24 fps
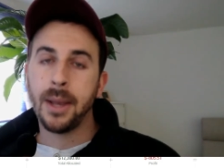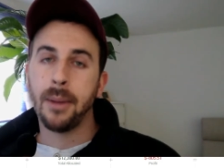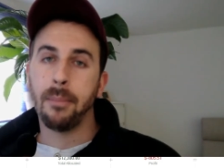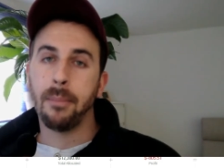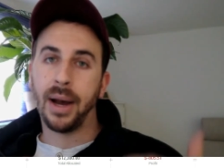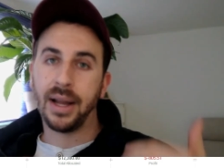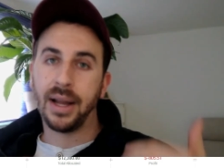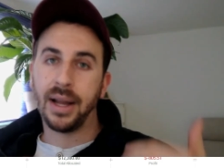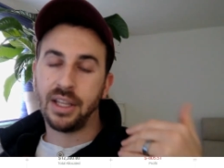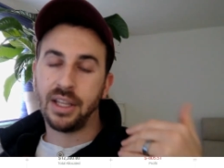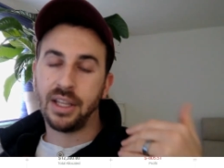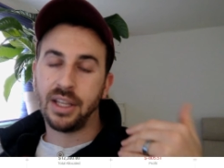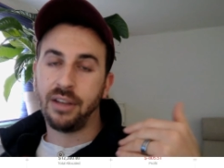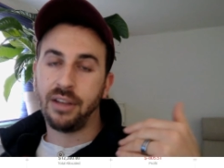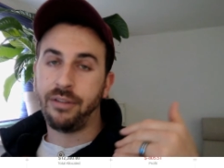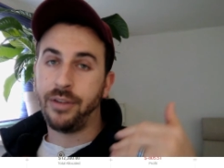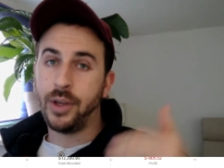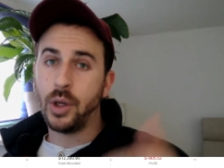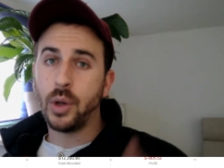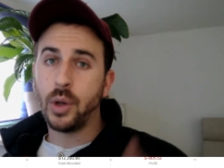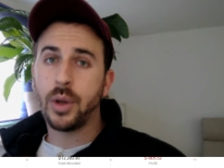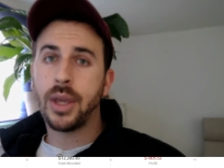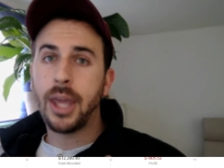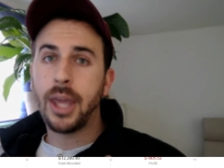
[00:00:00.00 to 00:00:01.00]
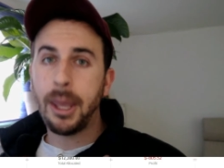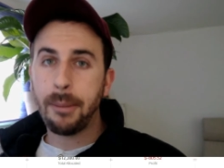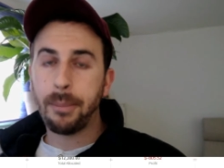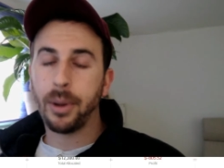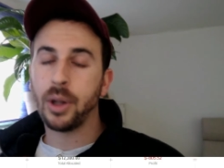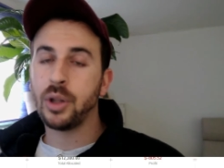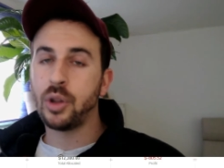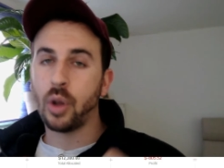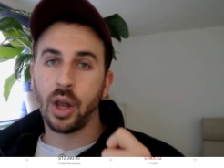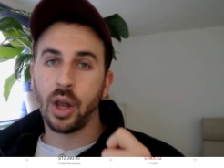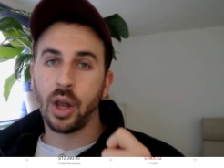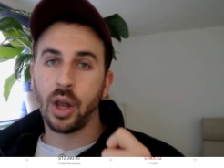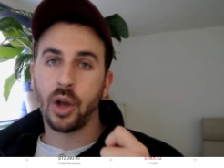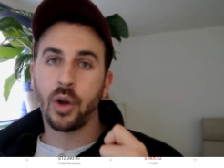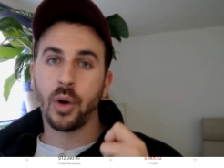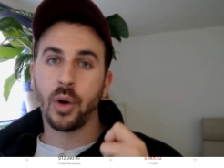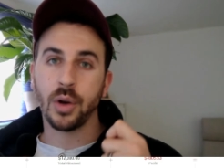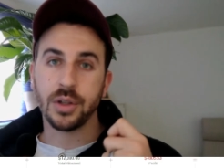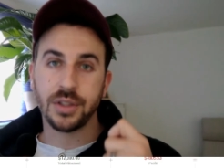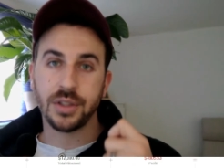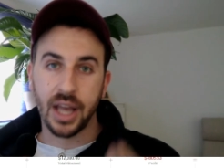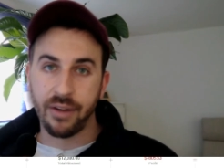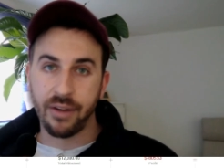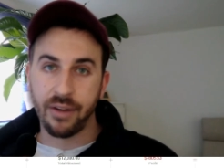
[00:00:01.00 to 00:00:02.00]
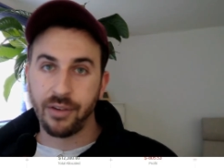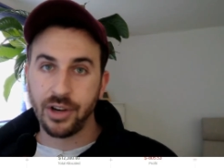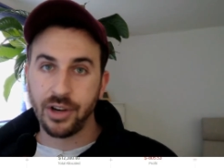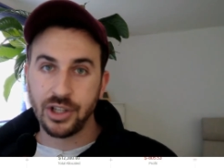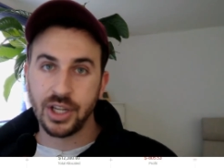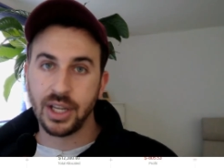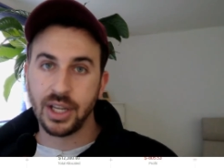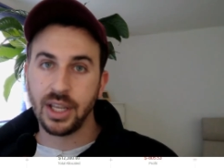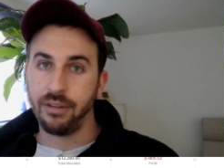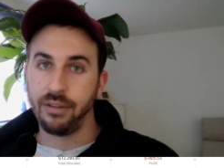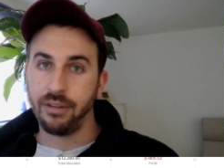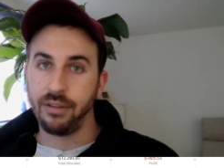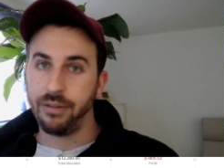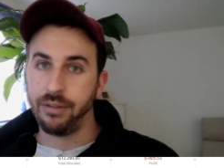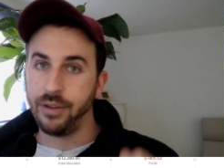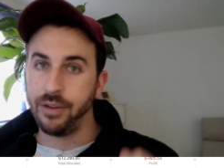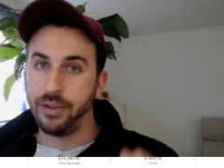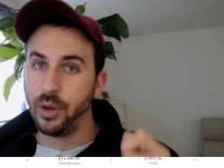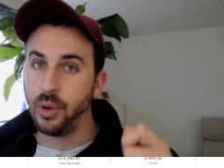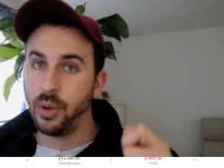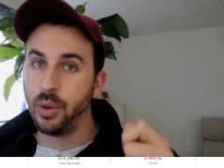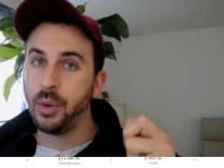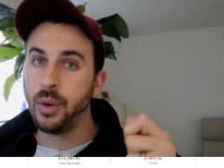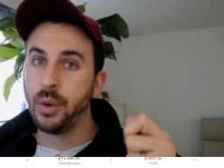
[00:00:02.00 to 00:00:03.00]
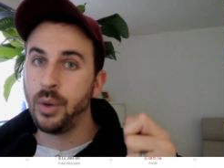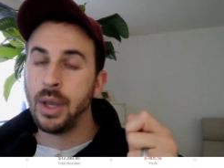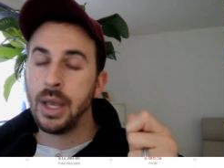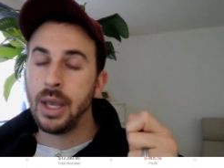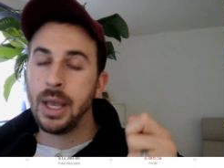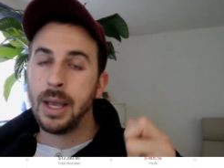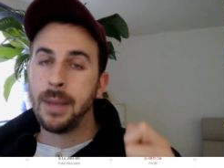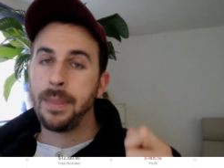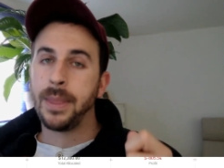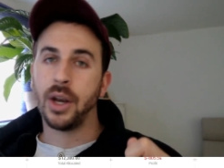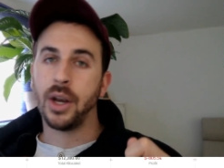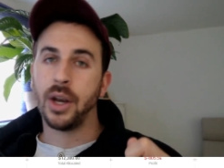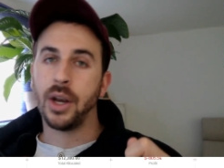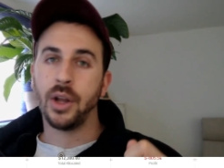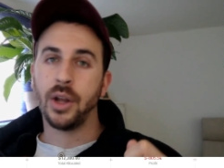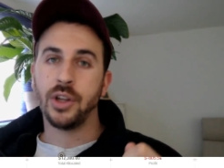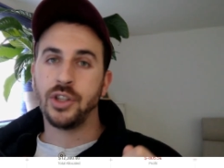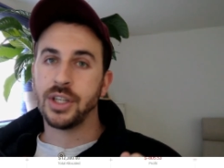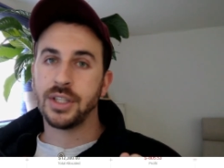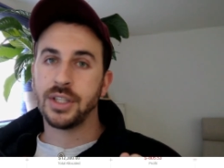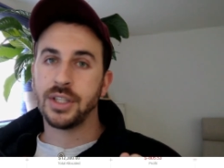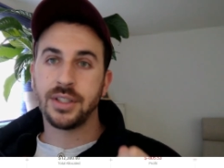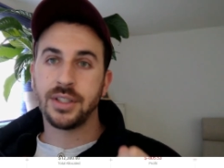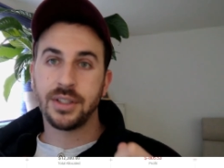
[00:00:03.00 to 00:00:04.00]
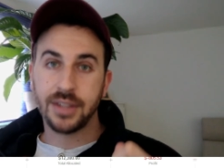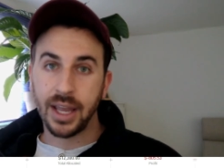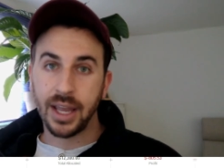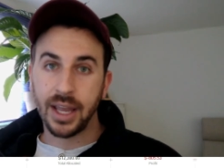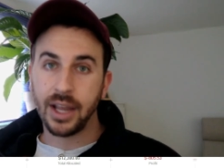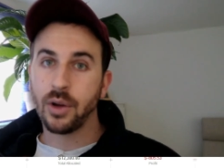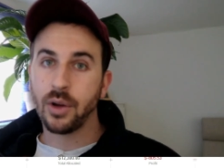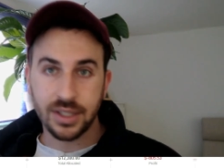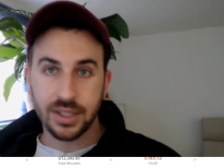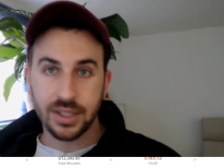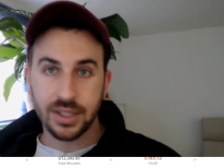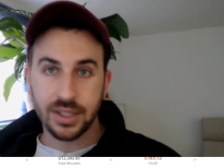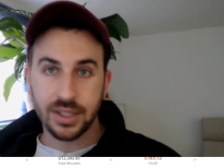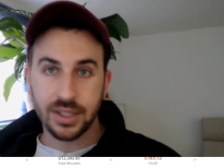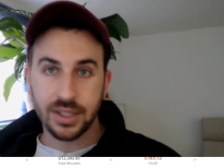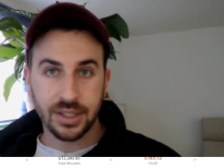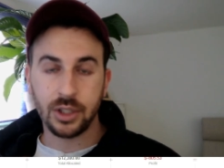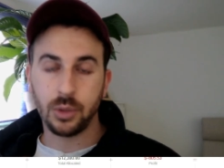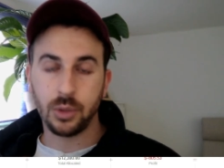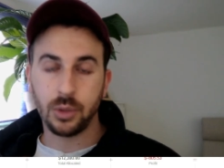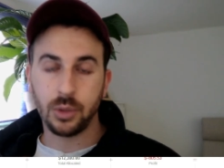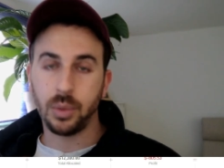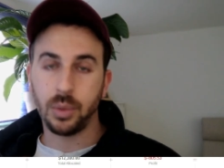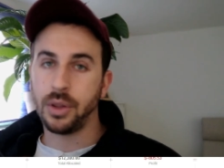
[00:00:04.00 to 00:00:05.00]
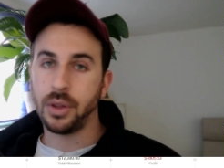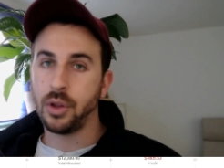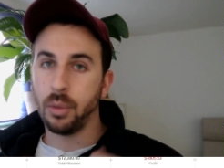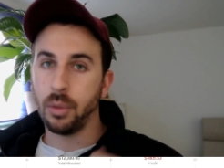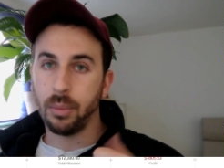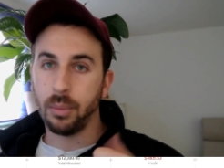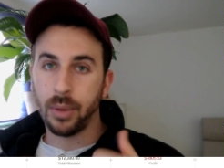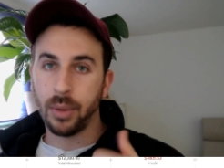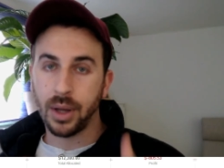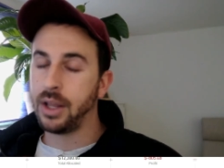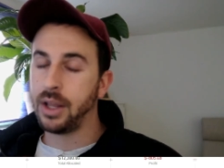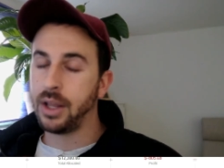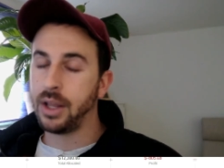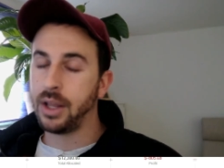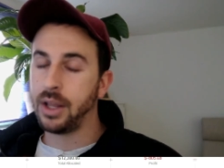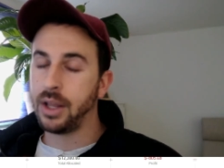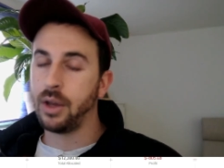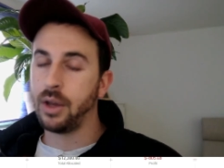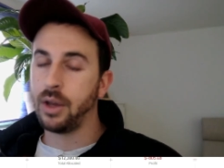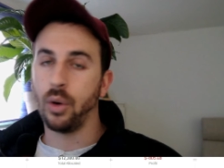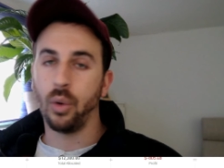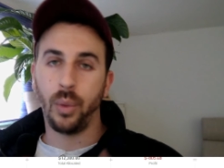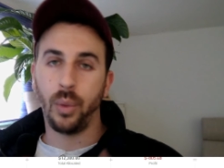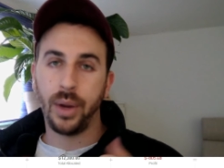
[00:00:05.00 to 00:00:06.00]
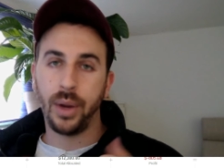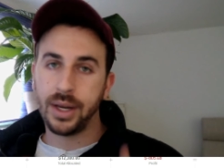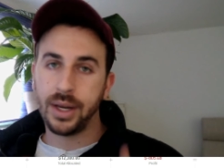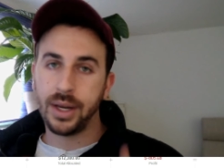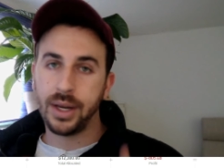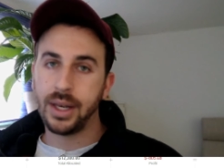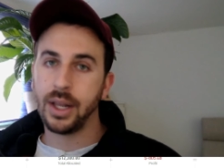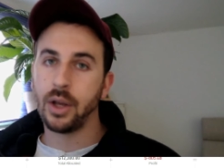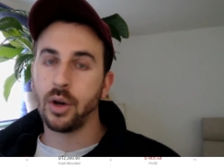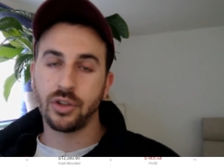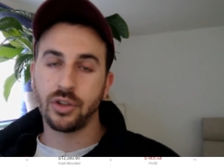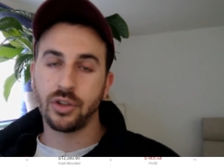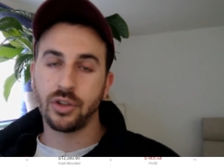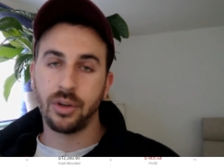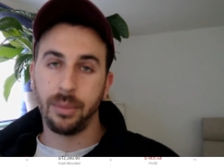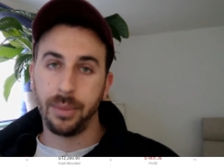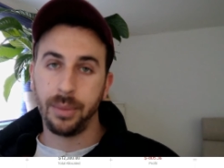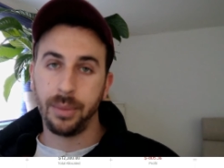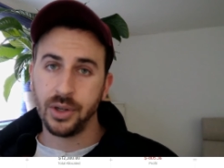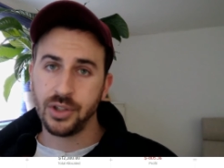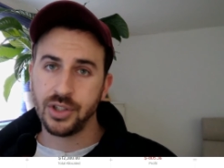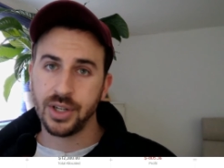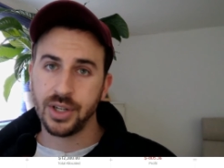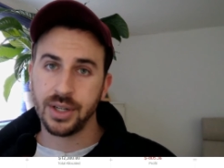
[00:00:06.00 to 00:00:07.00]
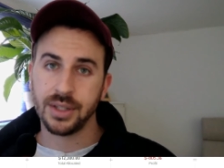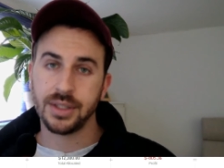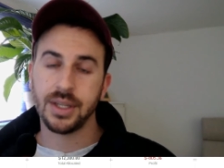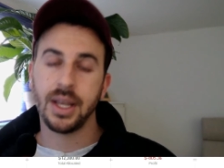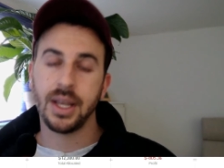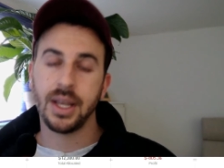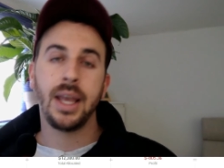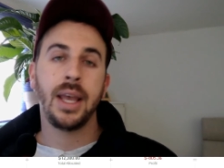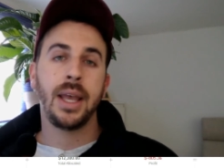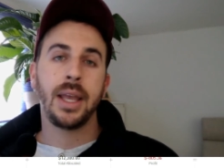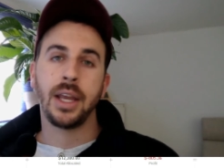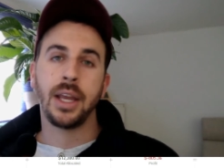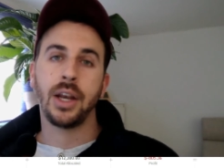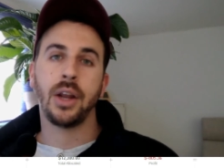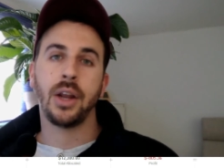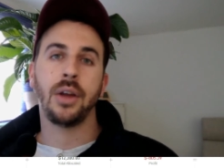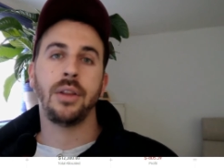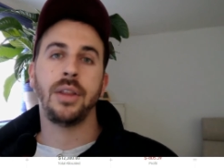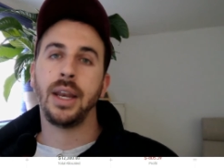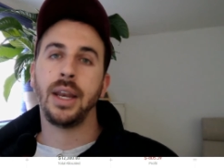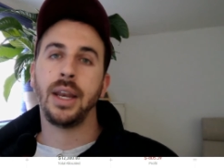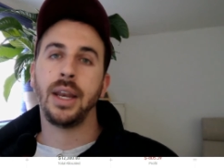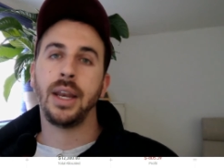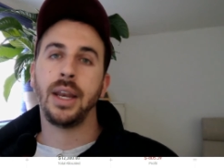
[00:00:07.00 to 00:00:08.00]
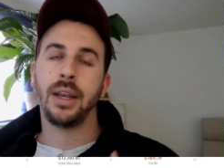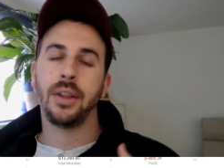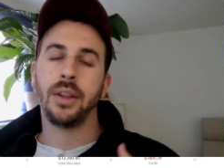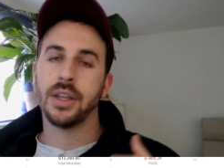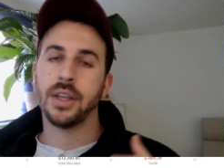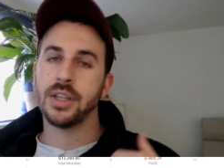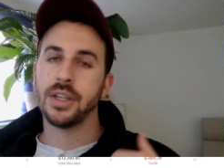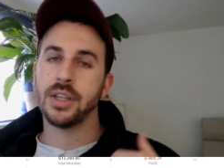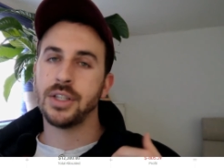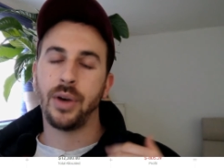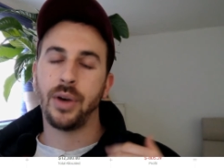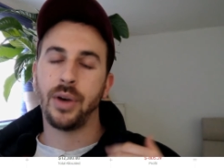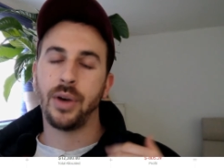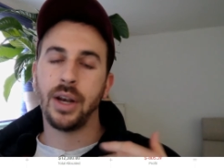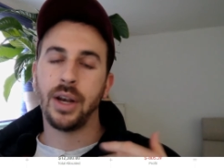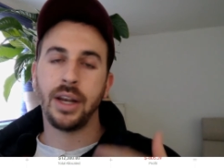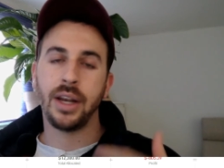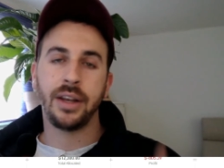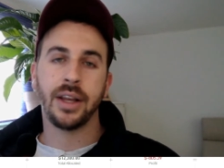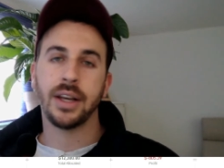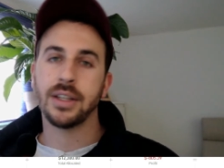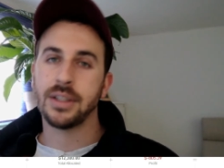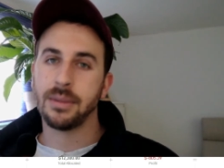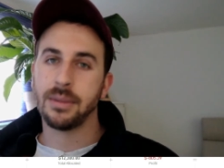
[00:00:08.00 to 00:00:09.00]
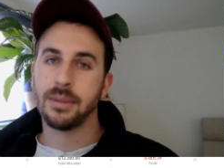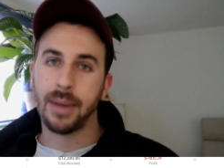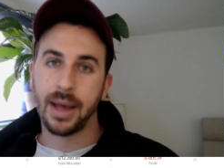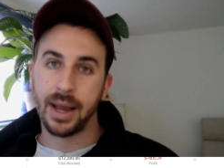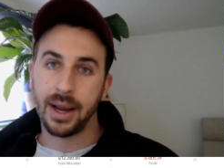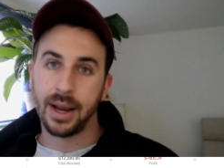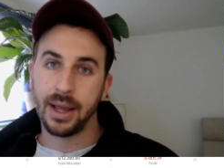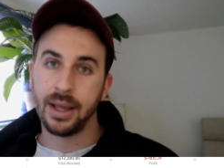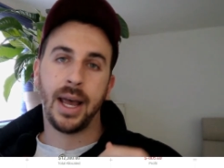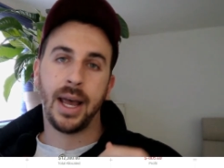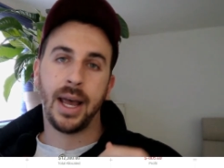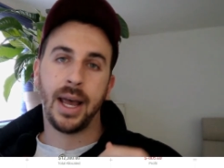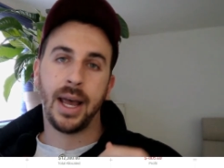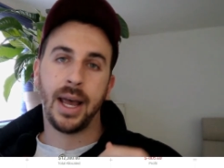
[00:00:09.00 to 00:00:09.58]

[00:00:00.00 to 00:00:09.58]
But if you keep on dollar cost averaging, if you, you know, just stay consistent with your monthly or weekly contributions, you know, then this really doesn't matter.